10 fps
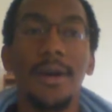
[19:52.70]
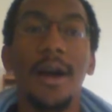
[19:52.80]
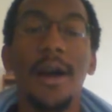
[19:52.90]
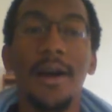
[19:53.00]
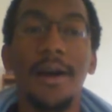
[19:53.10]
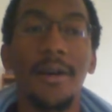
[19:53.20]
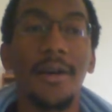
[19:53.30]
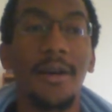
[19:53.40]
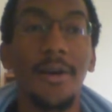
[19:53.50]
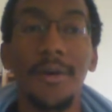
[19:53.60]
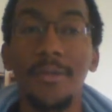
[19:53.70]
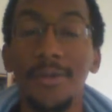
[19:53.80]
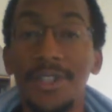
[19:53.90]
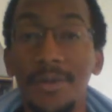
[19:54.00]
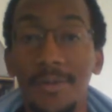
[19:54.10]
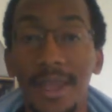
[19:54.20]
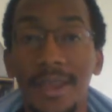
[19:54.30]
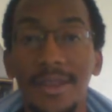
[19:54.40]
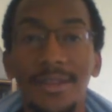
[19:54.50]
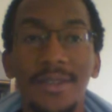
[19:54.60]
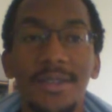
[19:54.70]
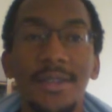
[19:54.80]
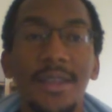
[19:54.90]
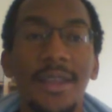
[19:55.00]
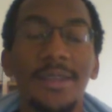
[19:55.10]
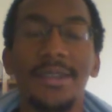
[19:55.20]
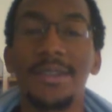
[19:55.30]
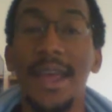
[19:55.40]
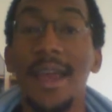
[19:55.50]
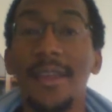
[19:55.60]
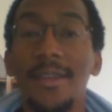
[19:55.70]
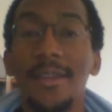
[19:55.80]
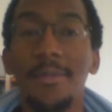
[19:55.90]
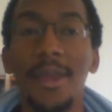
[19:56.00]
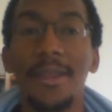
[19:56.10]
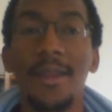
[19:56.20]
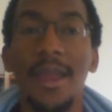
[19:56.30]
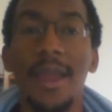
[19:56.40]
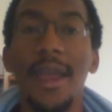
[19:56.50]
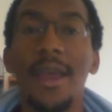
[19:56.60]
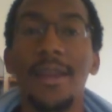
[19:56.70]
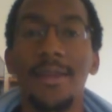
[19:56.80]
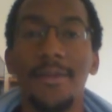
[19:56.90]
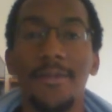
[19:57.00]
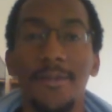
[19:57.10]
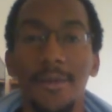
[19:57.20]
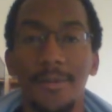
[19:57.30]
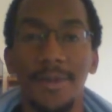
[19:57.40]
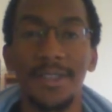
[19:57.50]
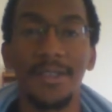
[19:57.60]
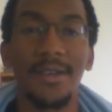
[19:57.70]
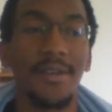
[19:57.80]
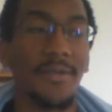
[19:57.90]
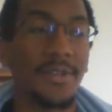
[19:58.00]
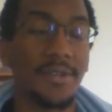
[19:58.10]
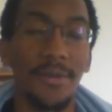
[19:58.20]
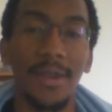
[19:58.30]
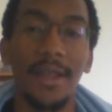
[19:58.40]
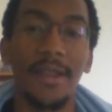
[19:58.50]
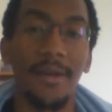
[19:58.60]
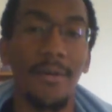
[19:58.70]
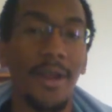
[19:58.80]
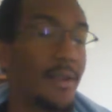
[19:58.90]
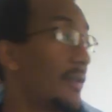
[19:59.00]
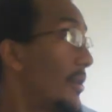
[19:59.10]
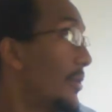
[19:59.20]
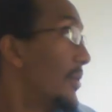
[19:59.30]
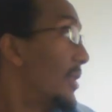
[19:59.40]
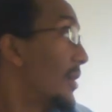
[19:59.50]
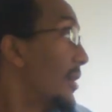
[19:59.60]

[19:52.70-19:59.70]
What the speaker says: Kota Ibushi wins. That is exactly the pick that I had, and for the reason of the storyline that I wanted to go with.